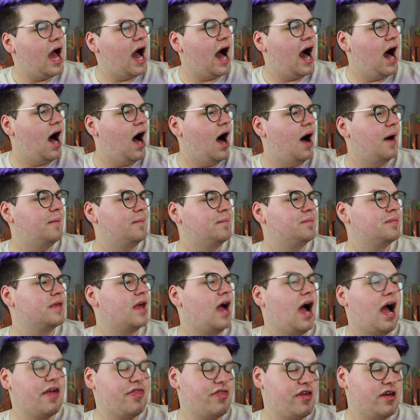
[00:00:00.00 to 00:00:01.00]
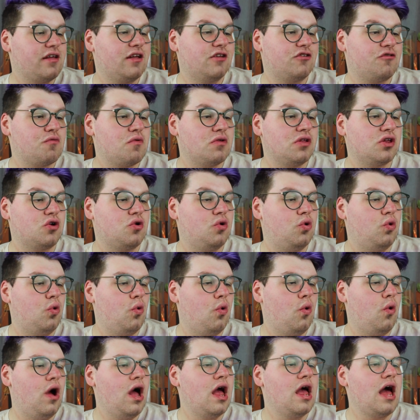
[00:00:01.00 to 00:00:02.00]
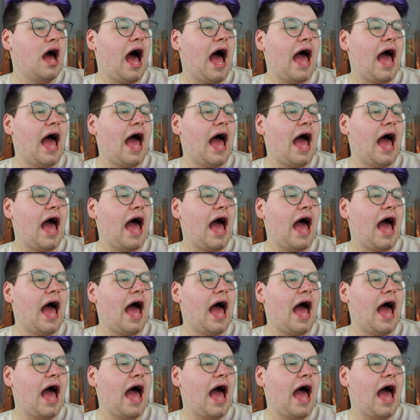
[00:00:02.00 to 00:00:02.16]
um, I think it's really cool.